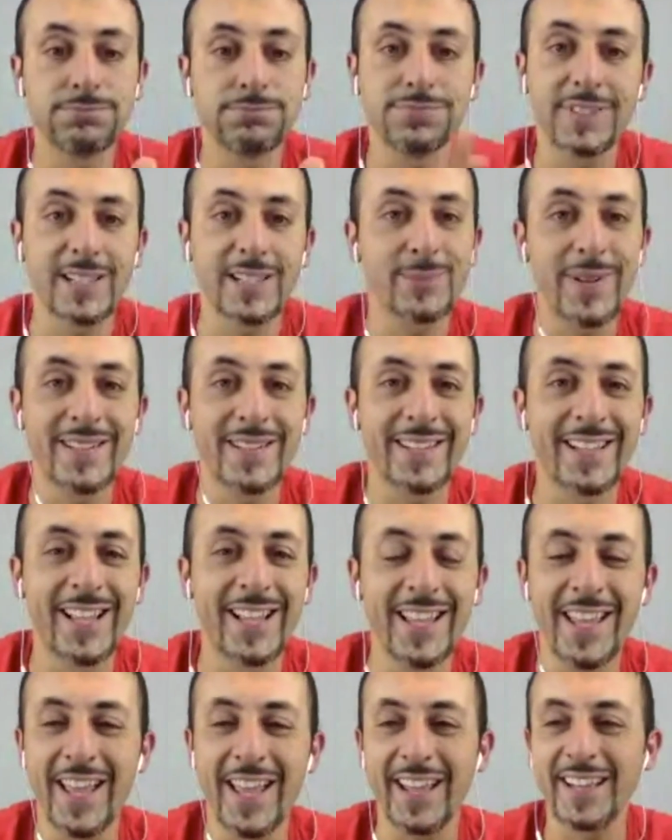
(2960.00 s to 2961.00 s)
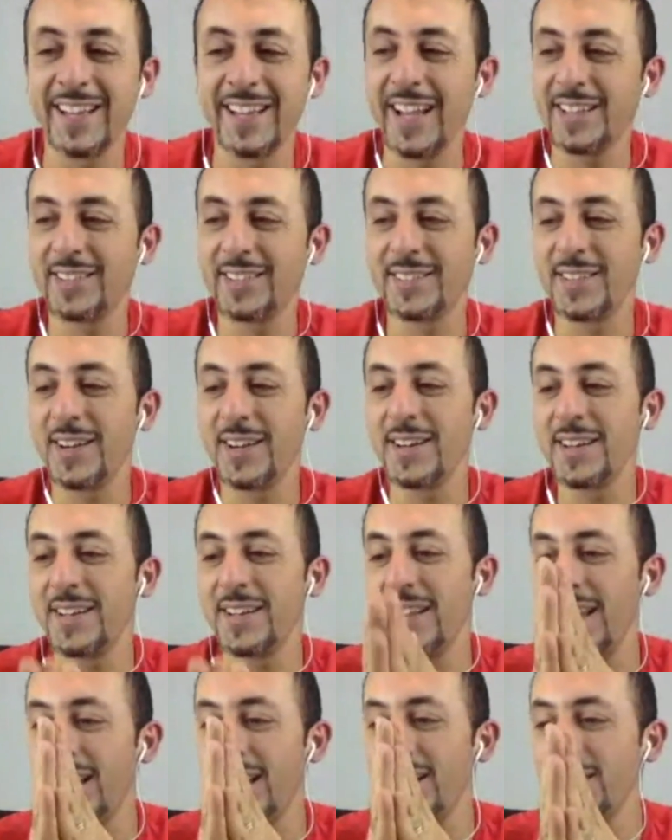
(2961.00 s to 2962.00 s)
that's basically it. Get started.
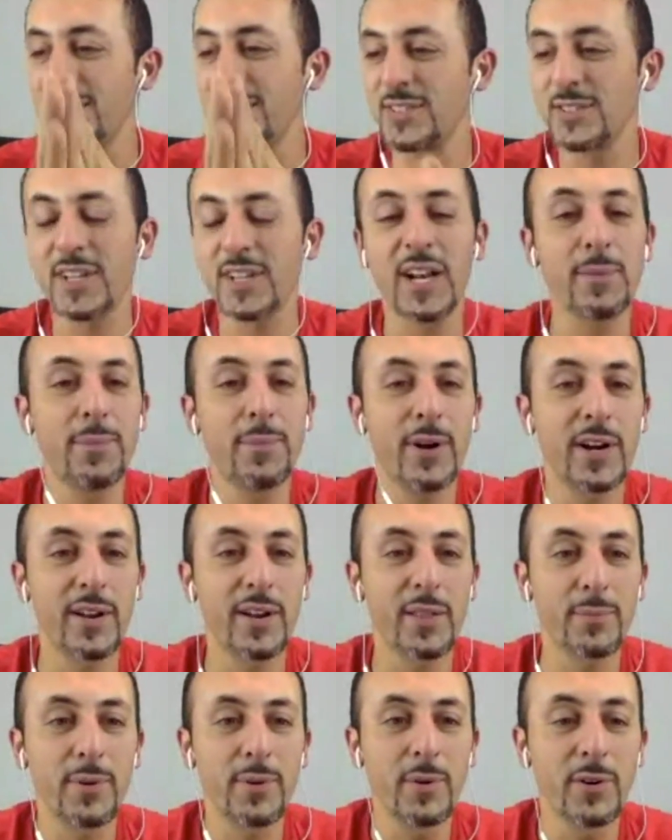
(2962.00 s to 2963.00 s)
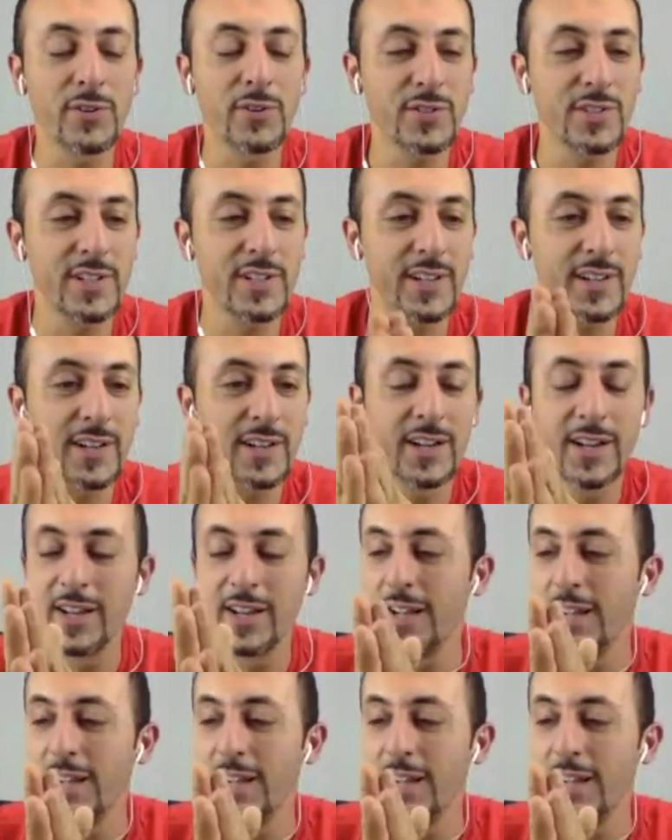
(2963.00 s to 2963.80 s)
And just kind of part of the promotion here,